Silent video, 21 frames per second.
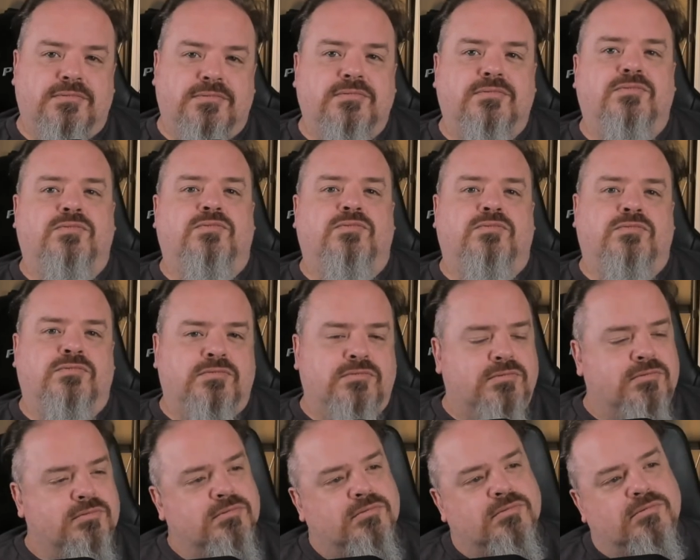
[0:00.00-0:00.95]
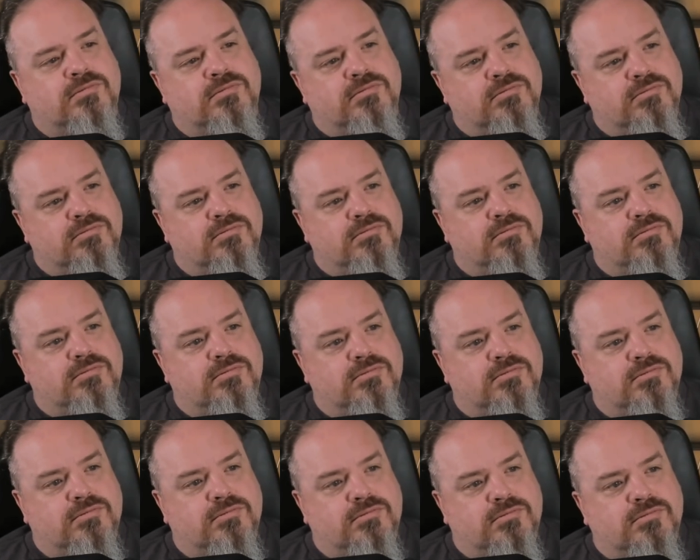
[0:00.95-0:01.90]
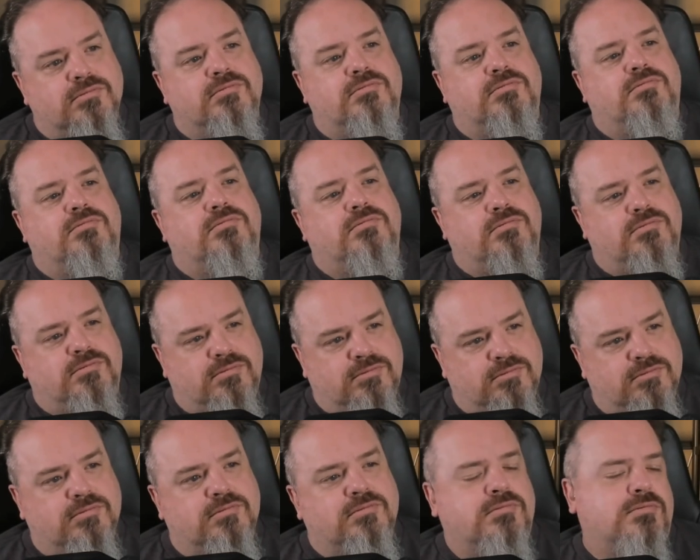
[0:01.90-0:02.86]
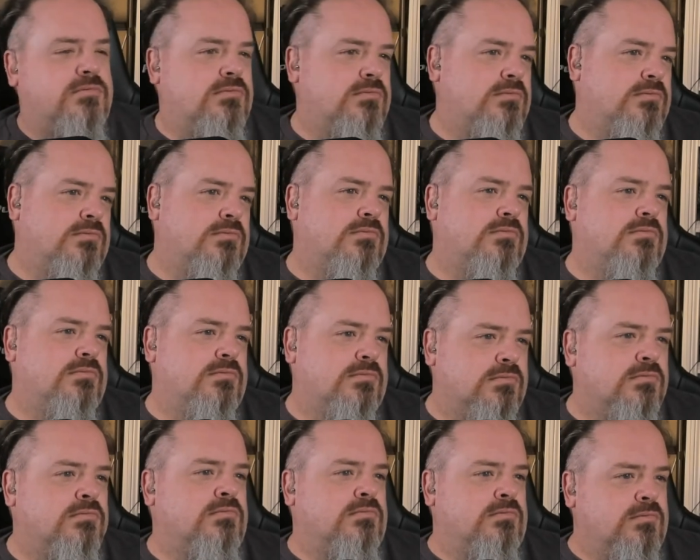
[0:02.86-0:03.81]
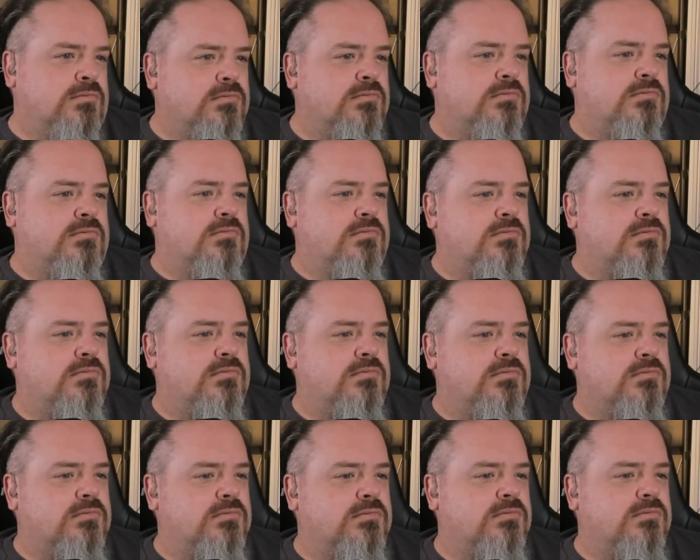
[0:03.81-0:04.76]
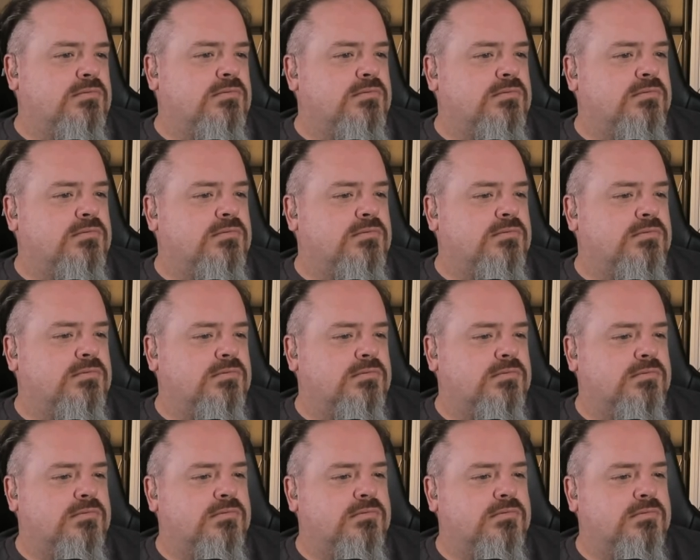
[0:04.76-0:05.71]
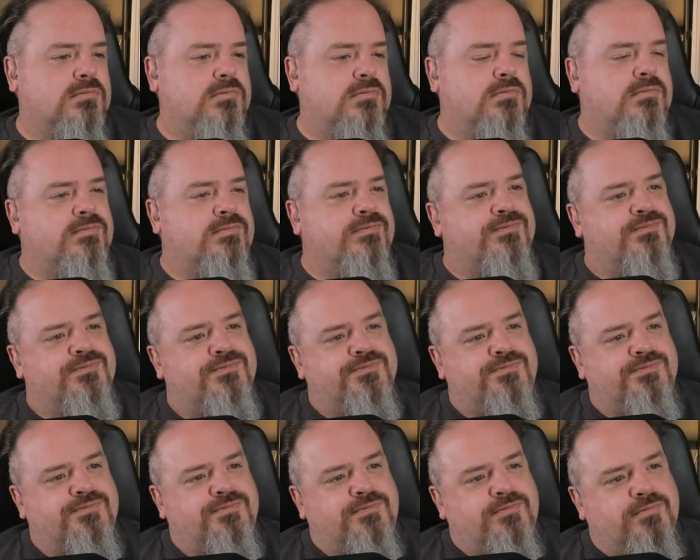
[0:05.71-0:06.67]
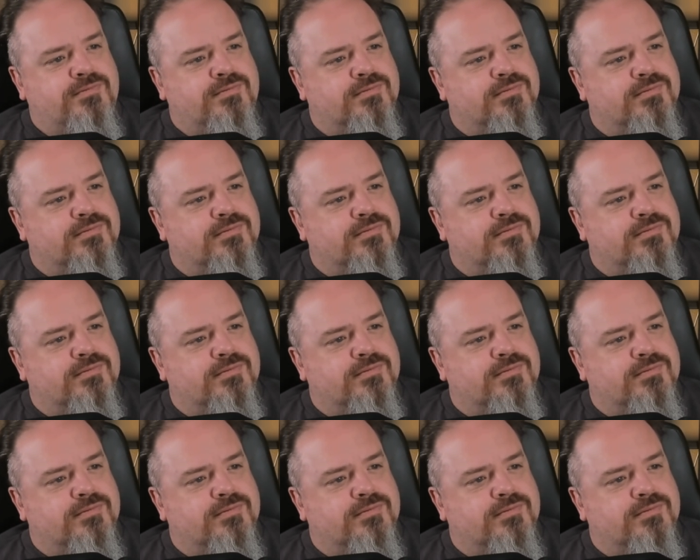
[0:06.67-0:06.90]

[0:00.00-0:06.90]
(not speaking)